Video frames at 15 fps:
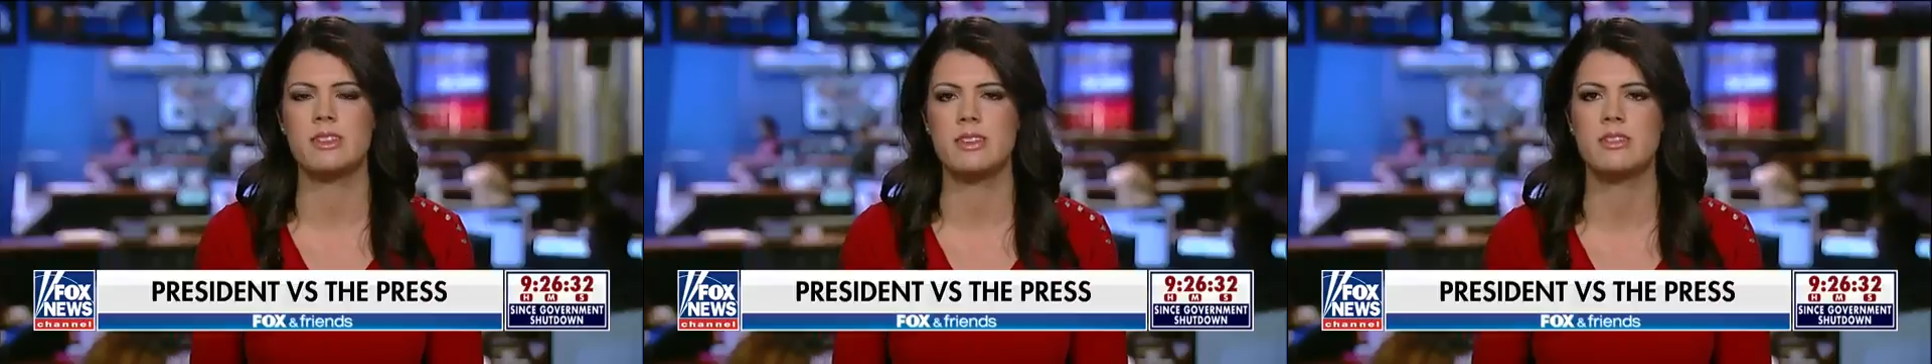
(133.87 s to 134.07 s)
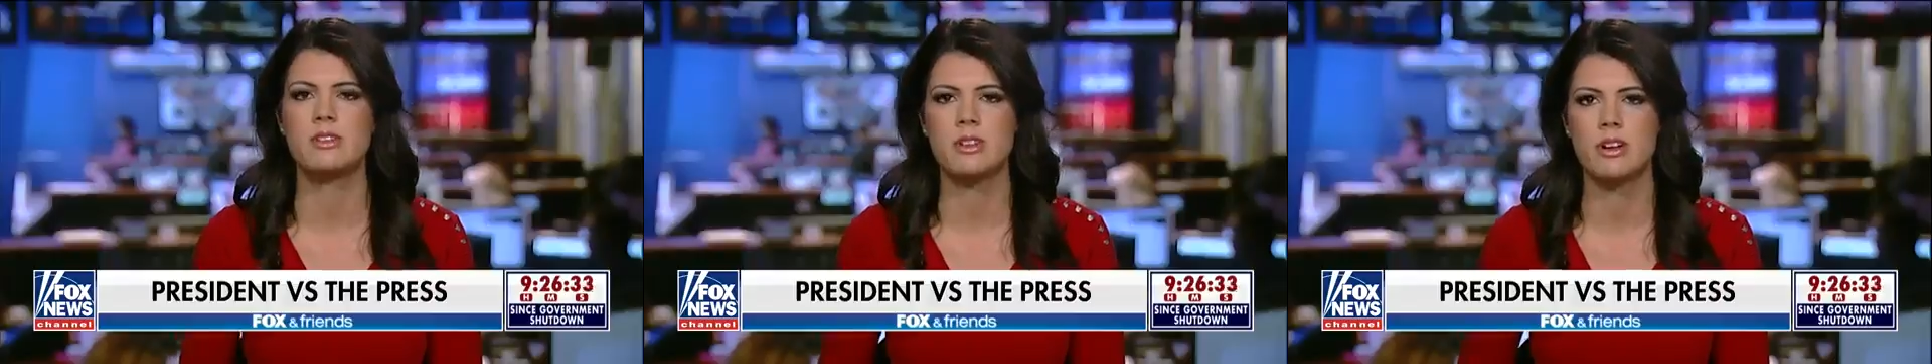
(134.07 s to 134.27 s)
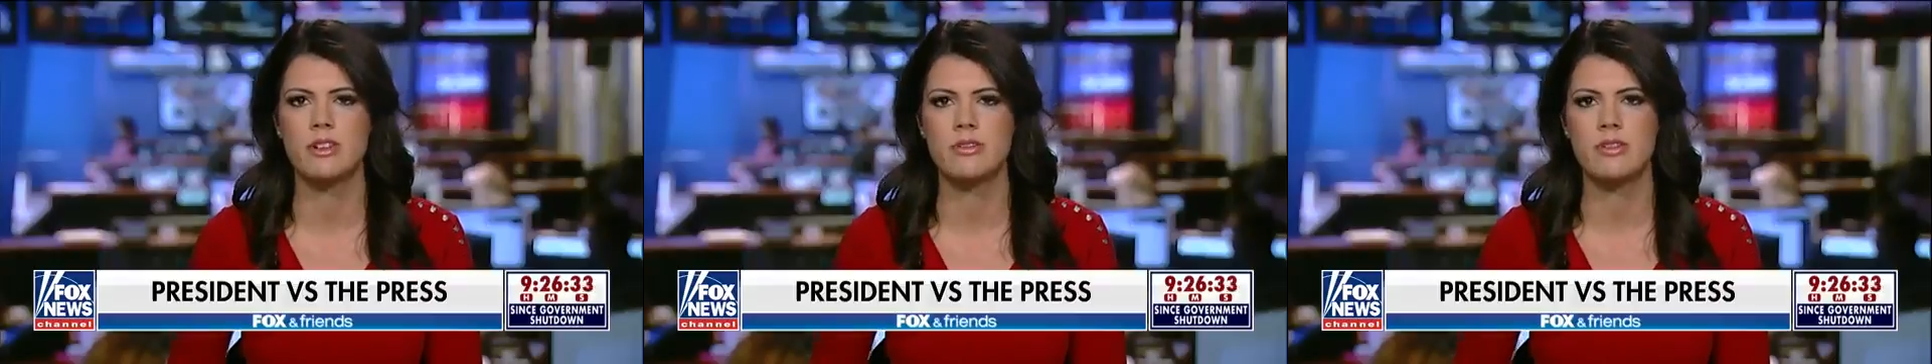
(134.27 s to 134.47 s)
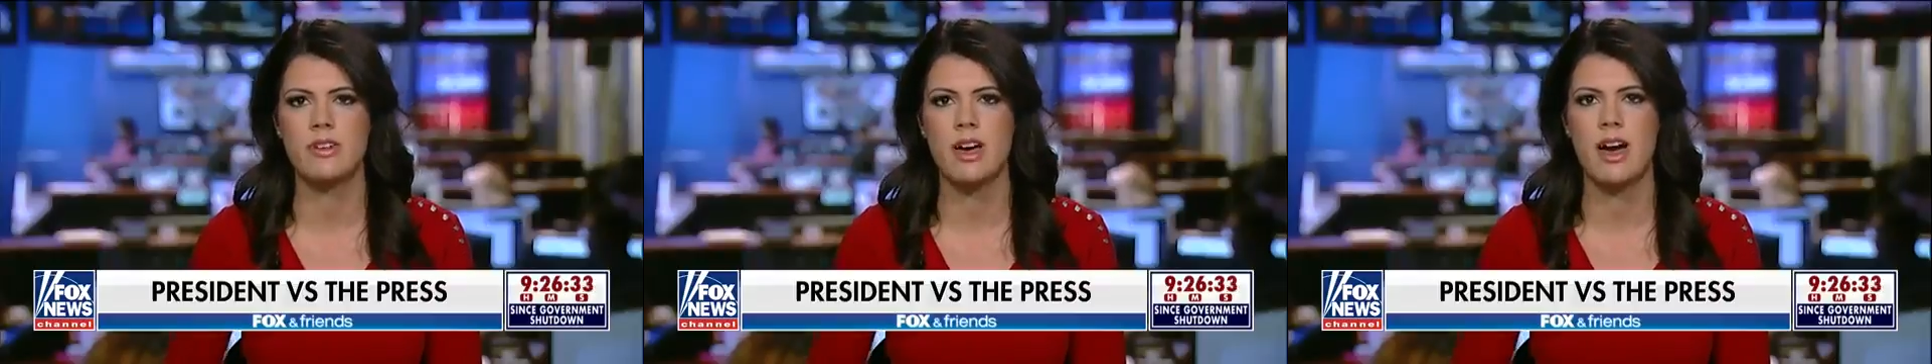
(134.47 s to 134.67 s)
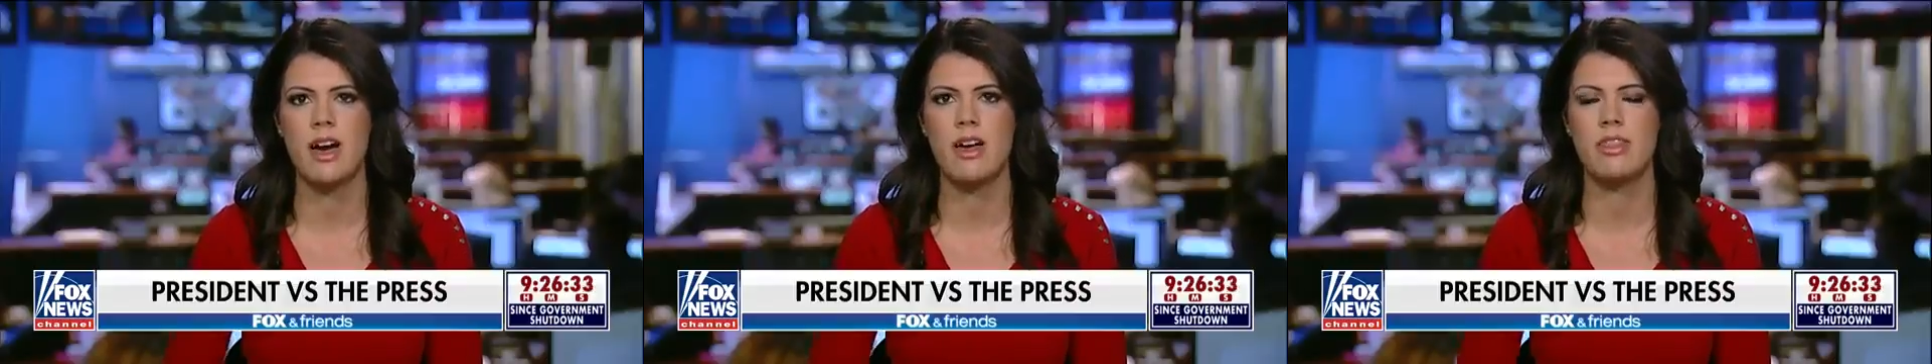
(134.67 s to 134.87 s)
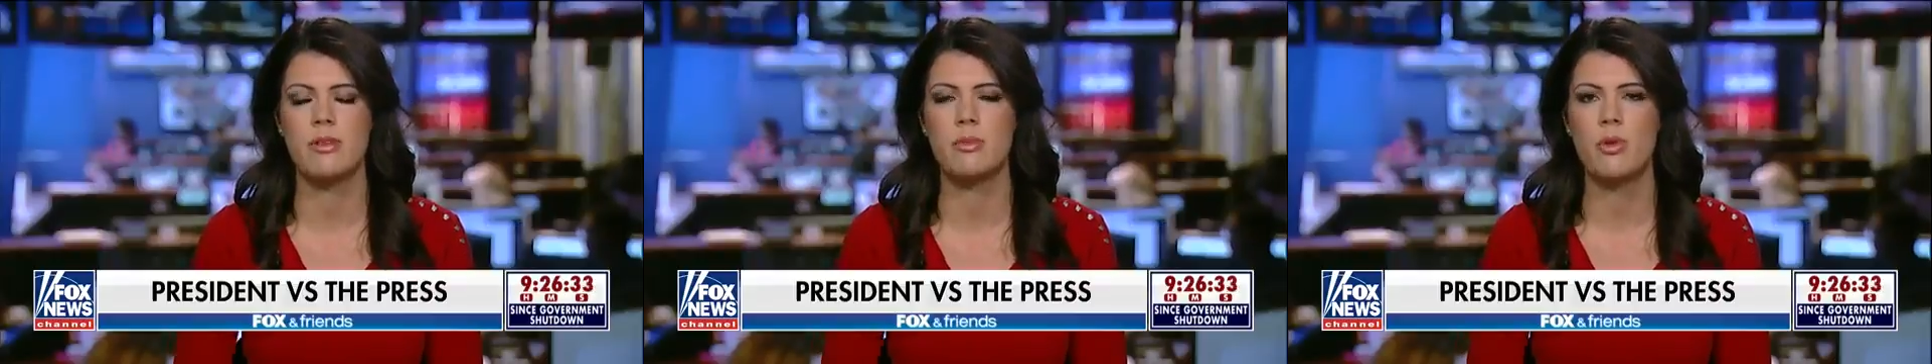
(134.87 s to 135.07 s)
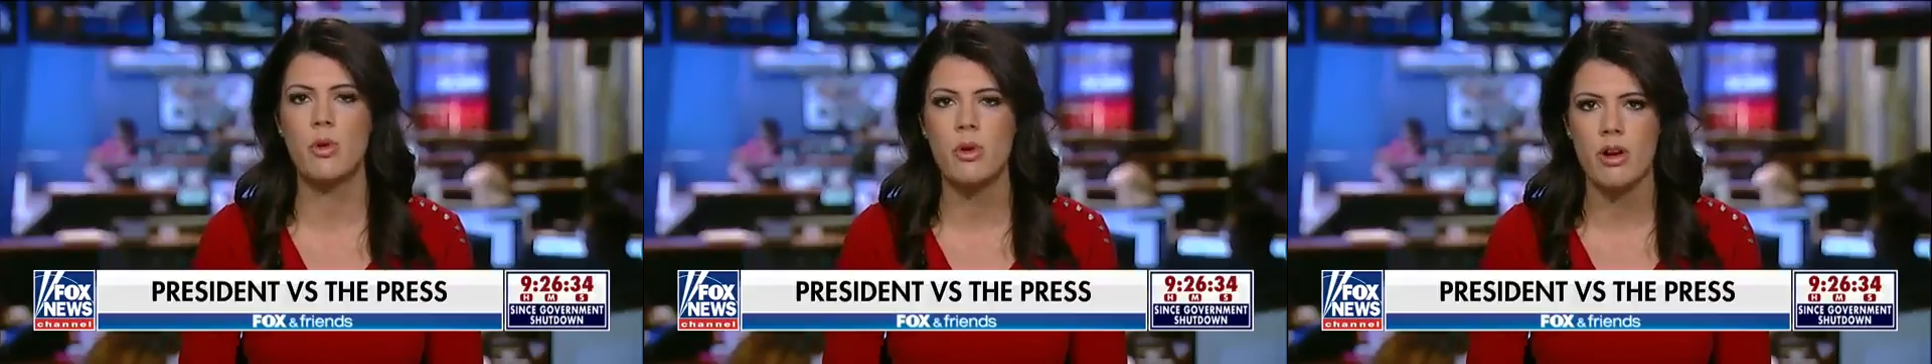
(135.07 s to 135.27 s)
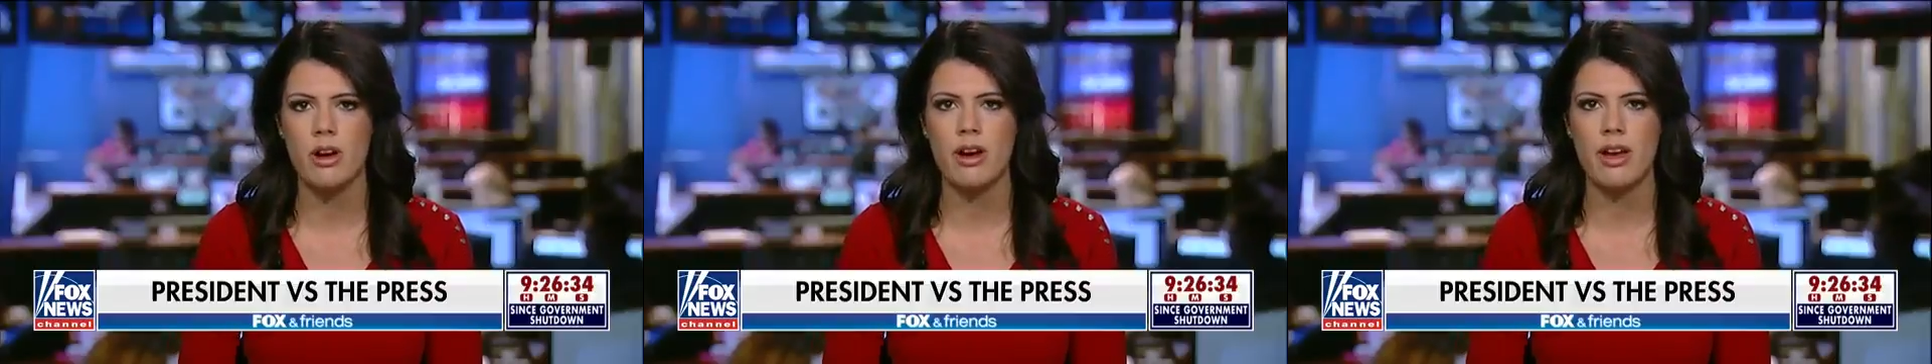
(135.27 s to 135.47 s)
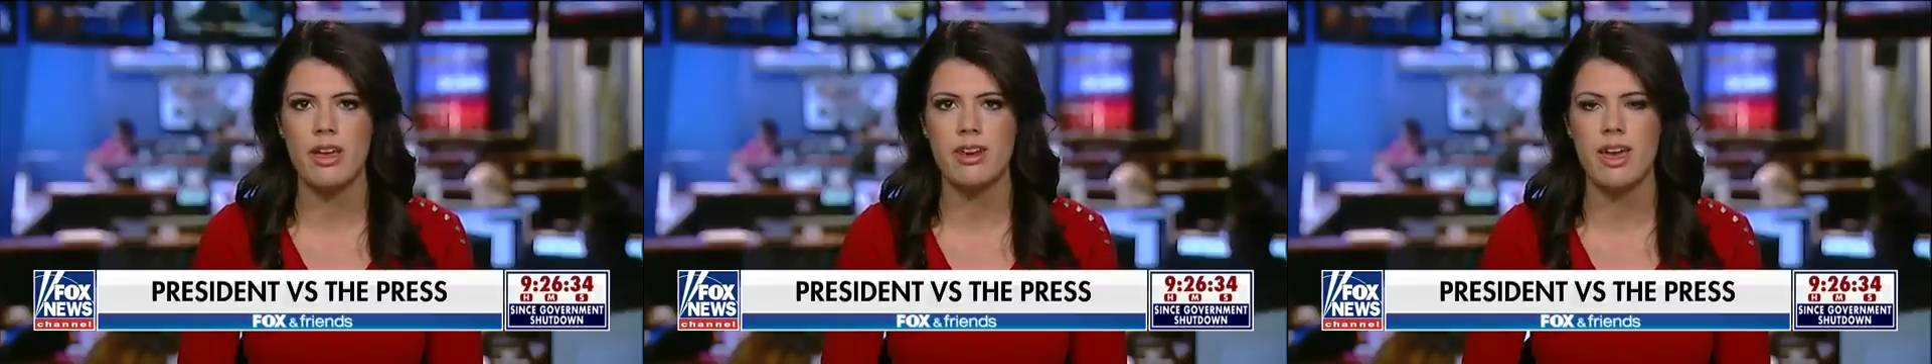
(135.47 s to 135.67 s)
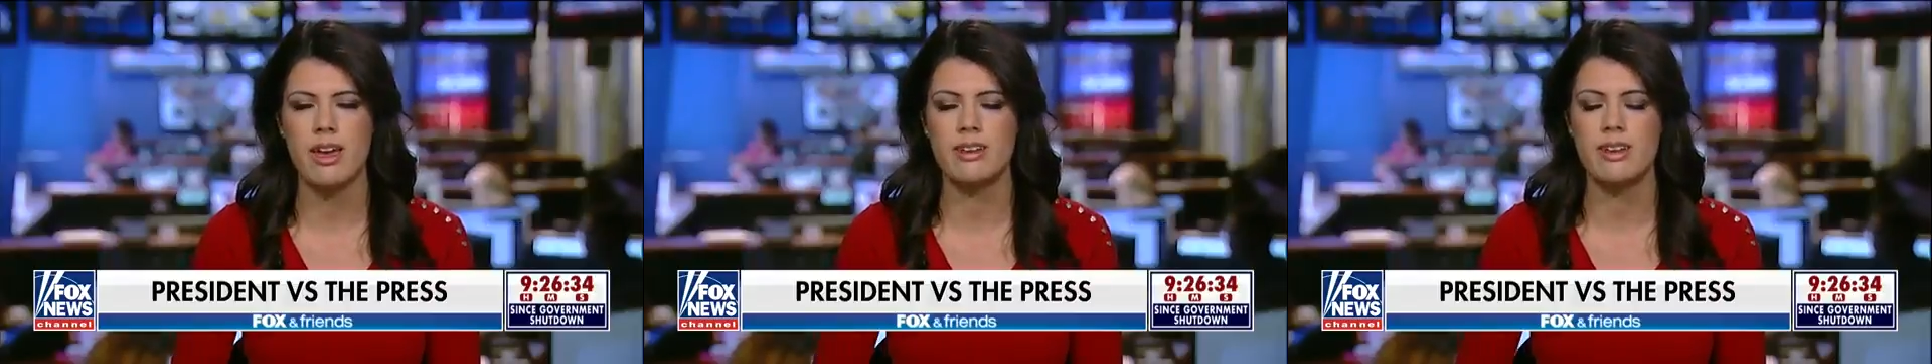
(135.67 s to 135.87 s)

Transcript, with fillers: as they serve uh, the poor and,